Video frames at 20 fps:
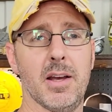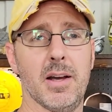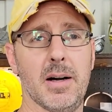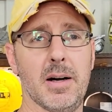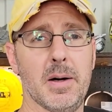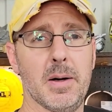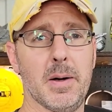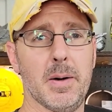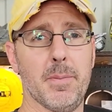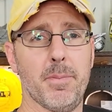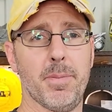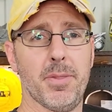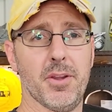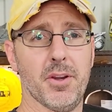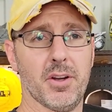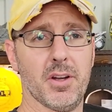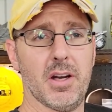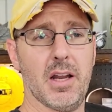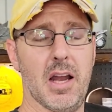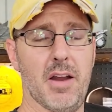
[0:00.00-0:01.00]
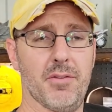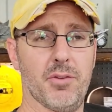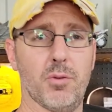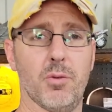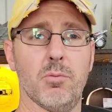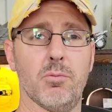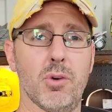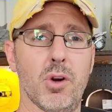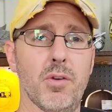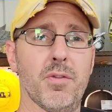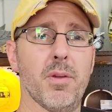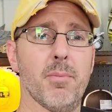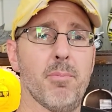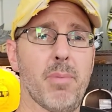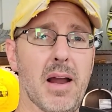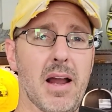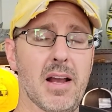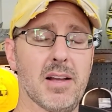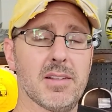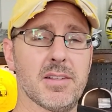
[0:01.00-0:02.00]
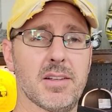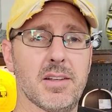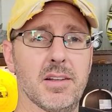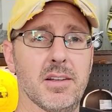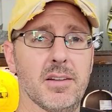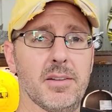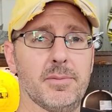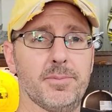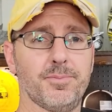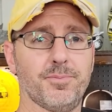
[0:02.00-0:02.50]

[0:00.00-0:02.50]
um, you're gonna have to remove the basket.